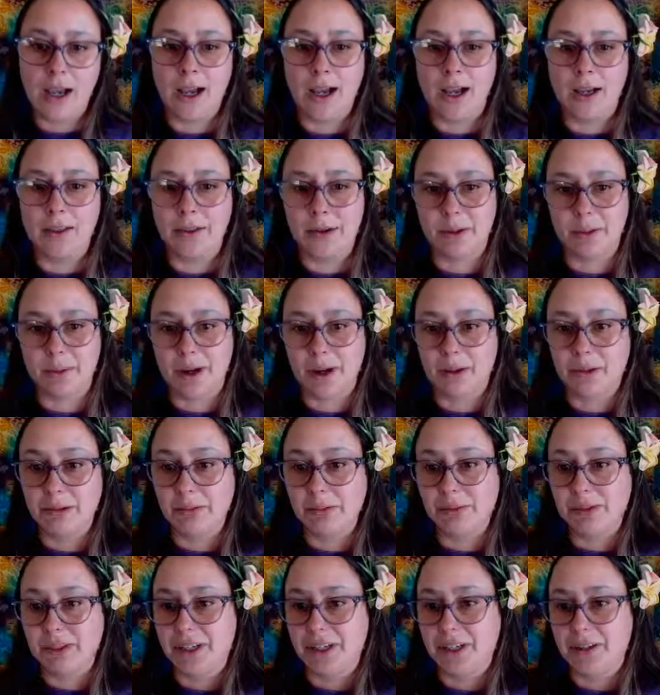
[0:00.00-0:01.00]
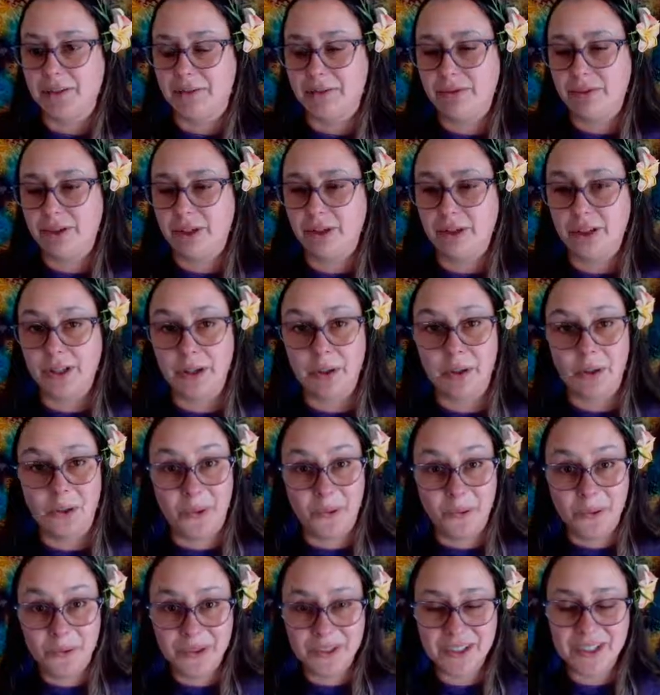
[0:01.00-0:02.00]
They're probably fairly
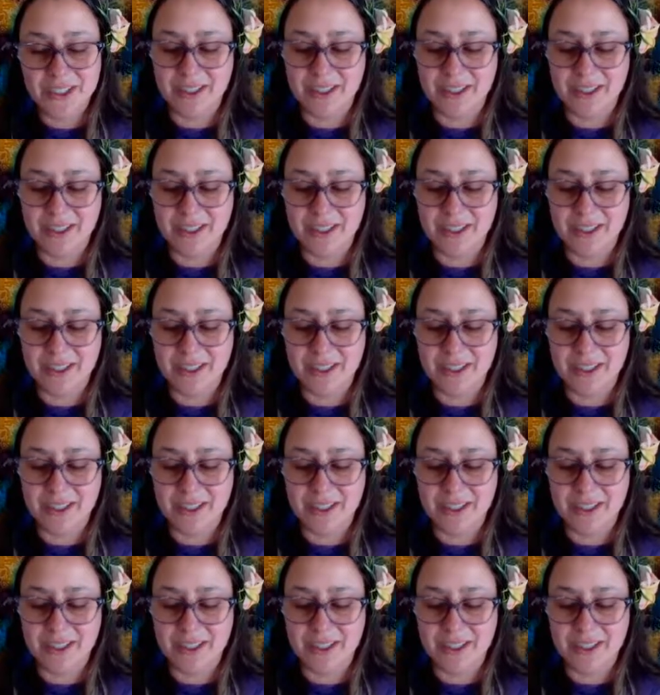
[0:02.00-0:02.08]
old,